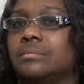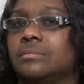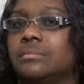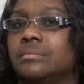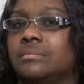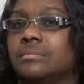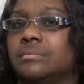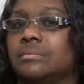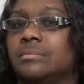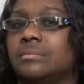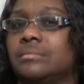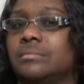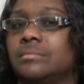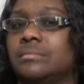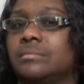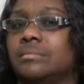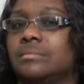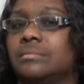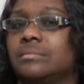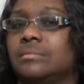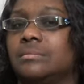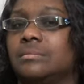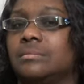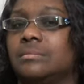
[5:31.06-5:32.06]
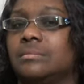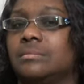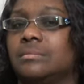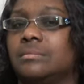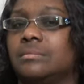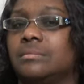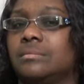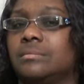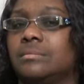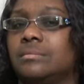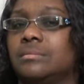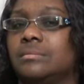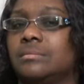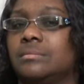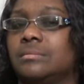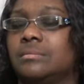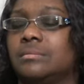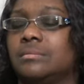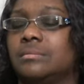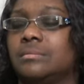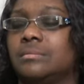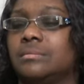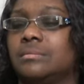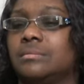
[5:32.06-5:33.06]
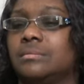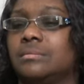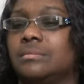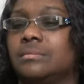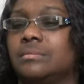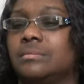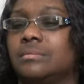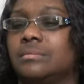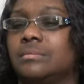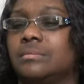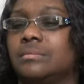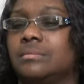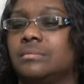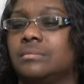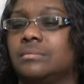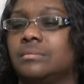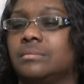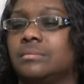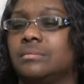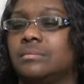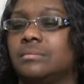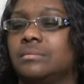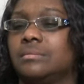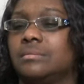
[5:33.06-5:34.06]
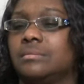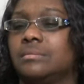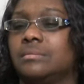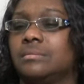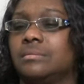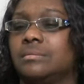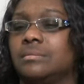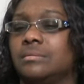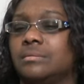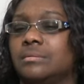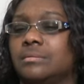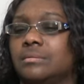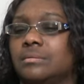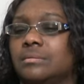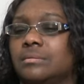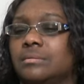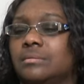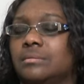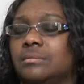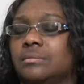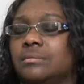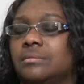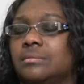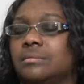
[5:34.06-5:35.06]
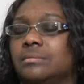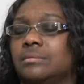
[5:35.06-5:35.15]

(silent)